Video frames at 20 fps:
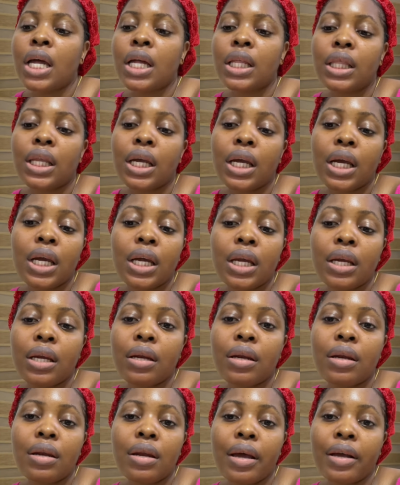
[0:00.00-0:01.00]

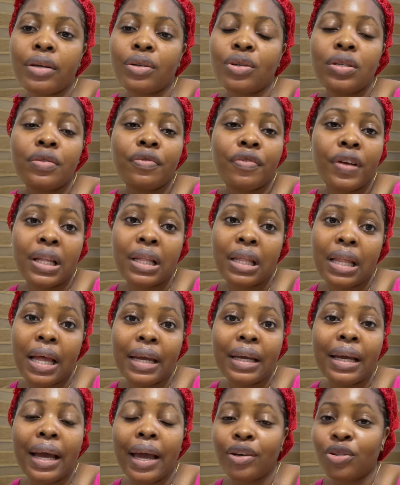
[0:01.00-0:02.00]
Then I just felt
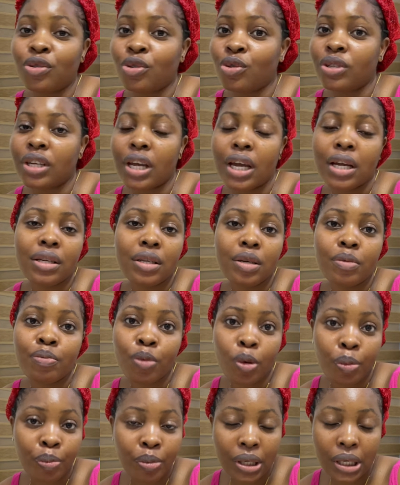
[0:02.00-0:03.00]
like I should end it
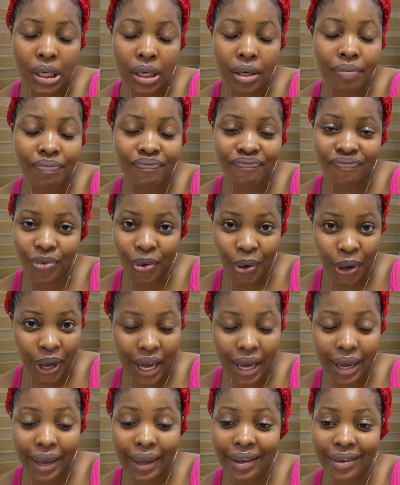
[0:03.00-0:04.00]
properly.
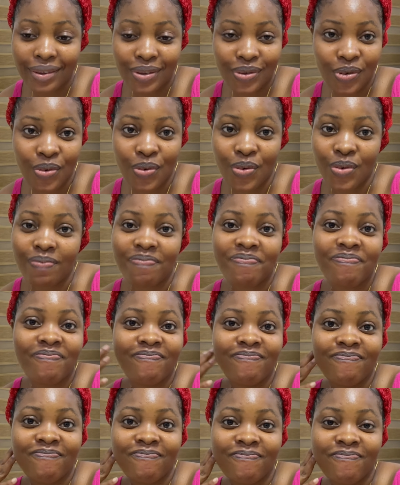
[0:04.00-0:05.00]
Okay, so
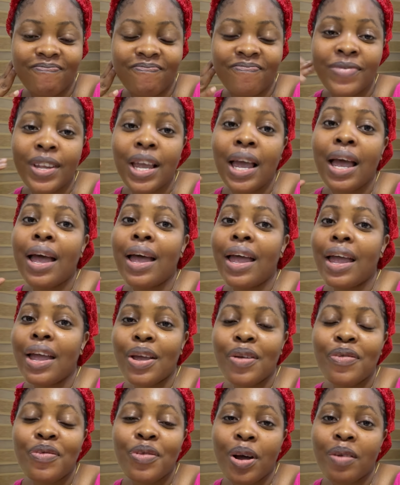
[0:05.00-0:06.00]

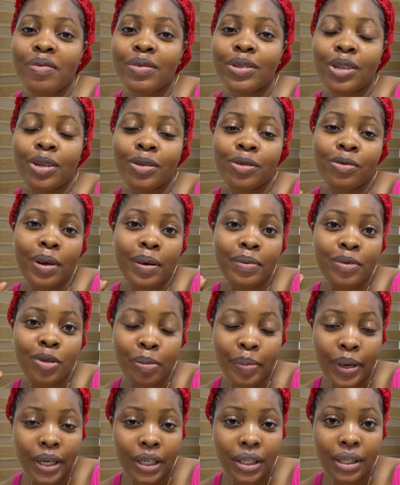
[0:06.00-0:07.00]
if you haven't subscribed to
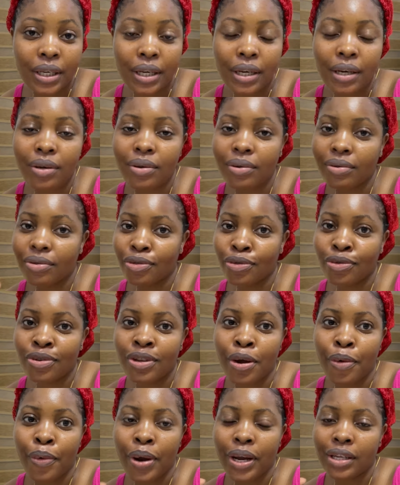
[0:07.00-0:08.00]
my channel, do
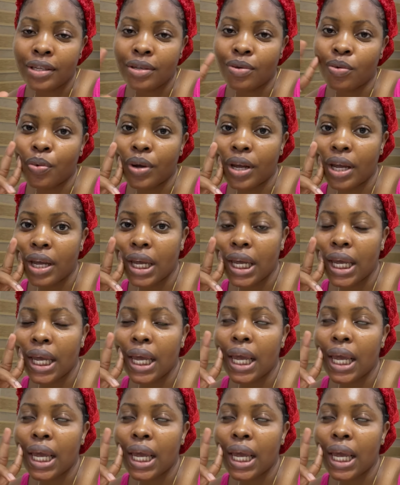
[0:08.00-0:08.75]
that right away.